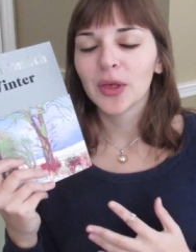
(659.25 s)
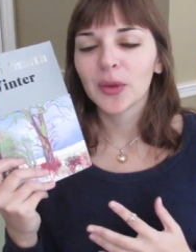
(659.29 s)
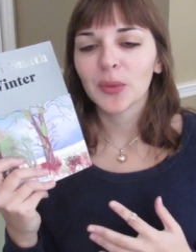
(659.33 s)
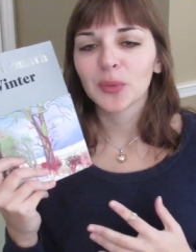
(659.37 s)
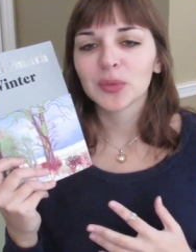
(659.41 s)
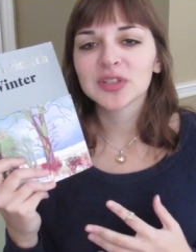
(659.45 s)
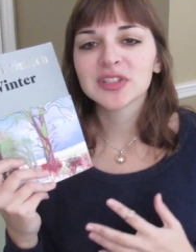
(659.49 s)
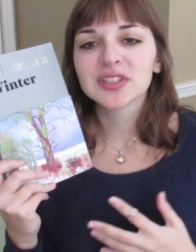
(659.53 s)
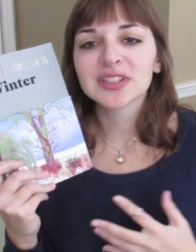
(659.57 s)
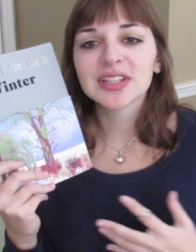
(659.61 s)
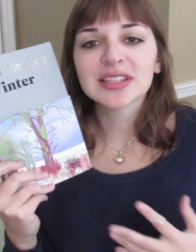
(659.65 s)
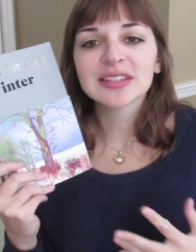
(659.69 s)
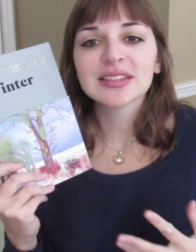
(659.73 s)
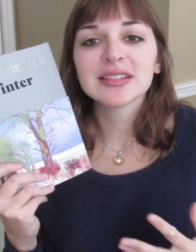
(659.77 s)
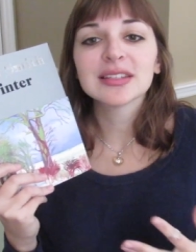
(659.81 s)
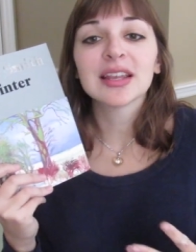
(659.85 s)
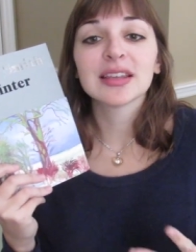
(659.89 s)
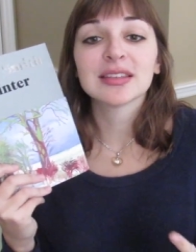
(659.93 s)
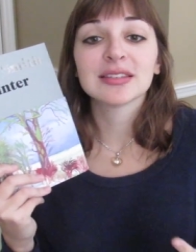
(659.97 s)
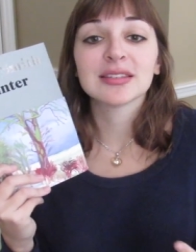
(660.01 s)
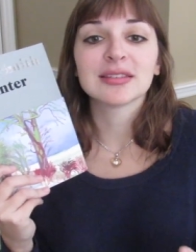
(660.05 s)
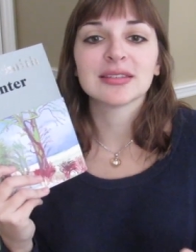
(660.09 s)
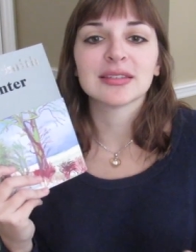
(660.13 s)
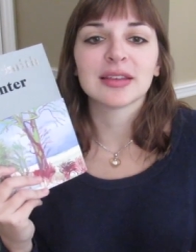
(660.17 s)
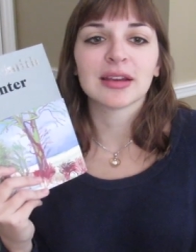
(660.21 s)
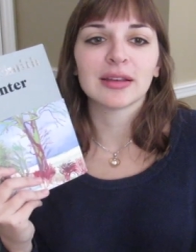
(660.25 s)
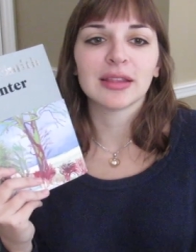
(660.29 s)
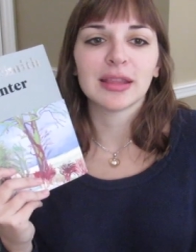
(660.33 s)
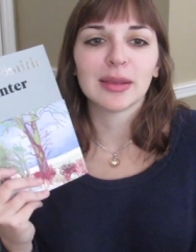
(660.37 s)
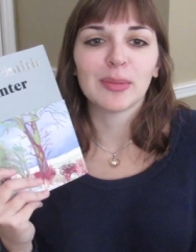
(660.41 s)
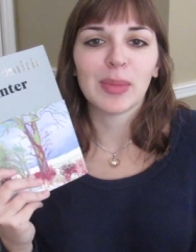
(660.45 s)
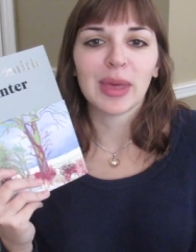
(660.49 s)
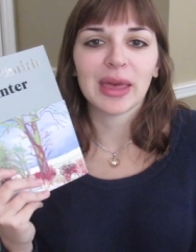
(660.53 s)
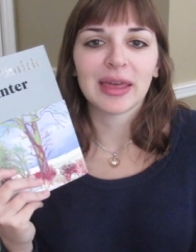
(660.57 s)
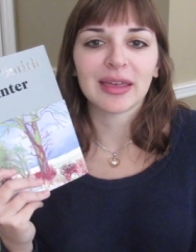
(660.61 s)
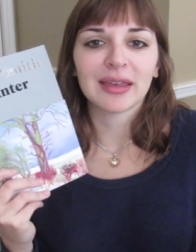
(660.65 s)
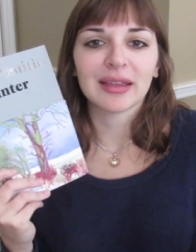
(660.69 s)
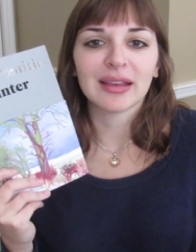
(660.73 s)
which doesn't necessarily
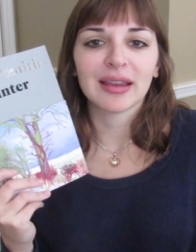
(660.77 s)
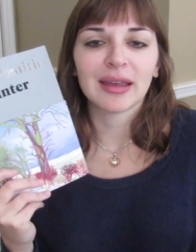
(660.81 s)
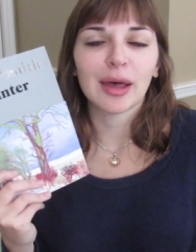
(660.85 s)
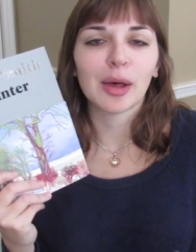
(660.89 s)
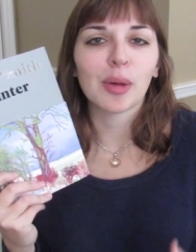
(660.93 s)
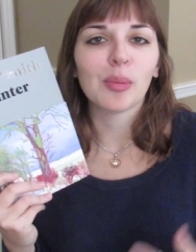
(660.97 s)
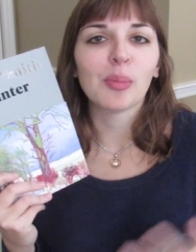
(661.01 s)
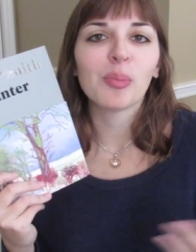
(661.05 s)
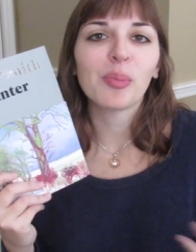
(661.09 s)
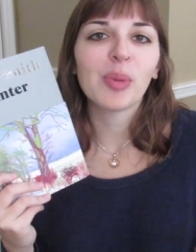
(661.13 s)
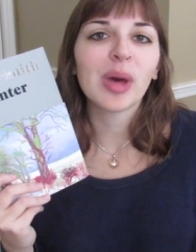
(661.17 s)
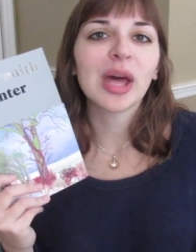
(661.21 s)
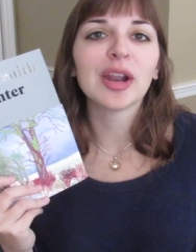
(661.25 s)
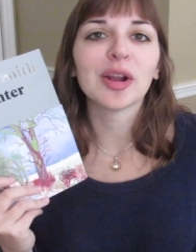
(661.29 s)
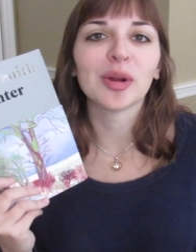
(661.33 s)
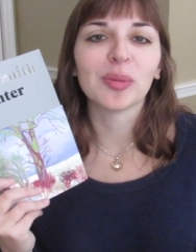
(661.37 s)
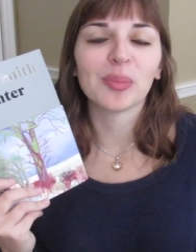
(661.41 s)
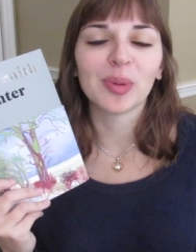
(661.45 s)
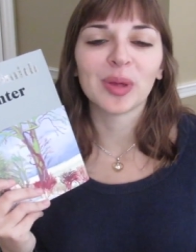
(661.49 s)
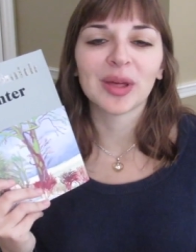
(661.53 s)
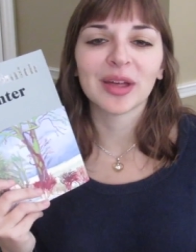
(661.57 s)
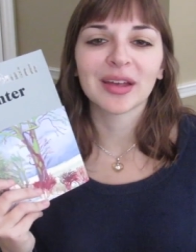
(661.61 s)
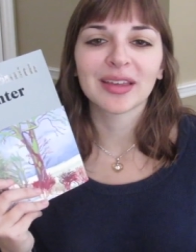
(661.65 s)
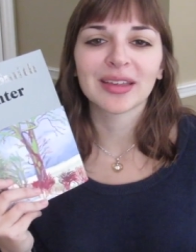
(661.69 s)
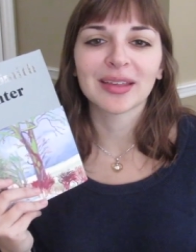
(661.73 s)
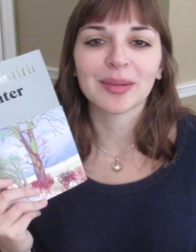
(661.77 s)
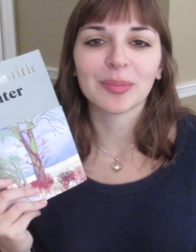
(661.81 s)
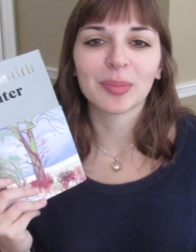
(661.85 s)
make it a better book,